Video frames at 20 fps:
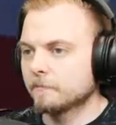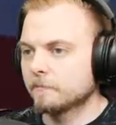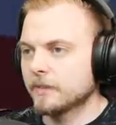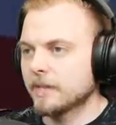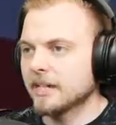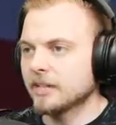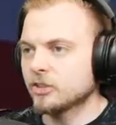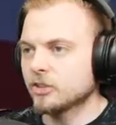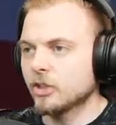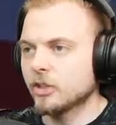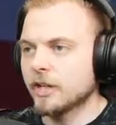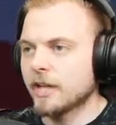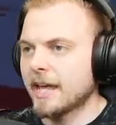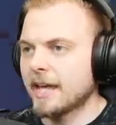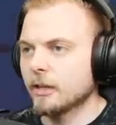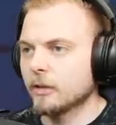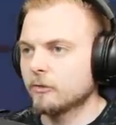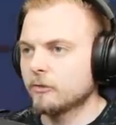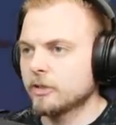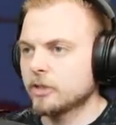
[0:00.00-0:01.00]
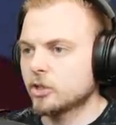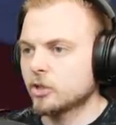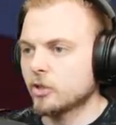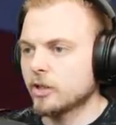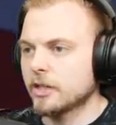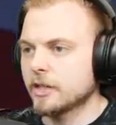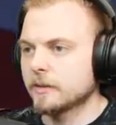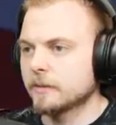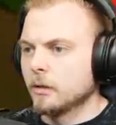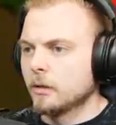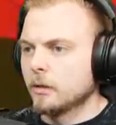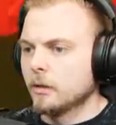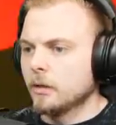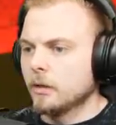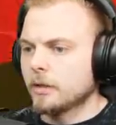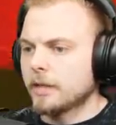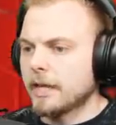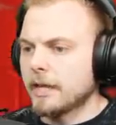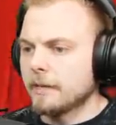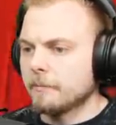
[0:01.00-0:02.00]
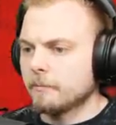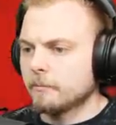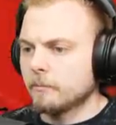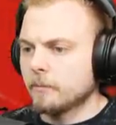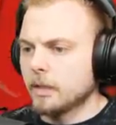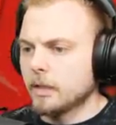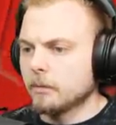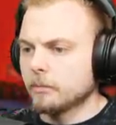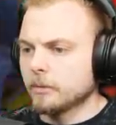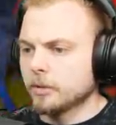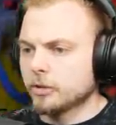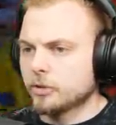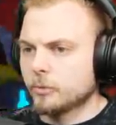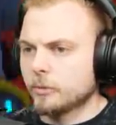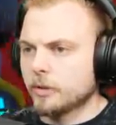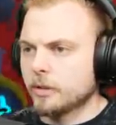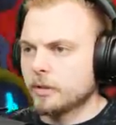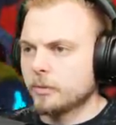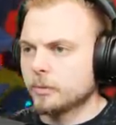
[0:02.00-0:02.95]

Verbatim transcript: That's not a healthy tree. Okay, well, not to worry.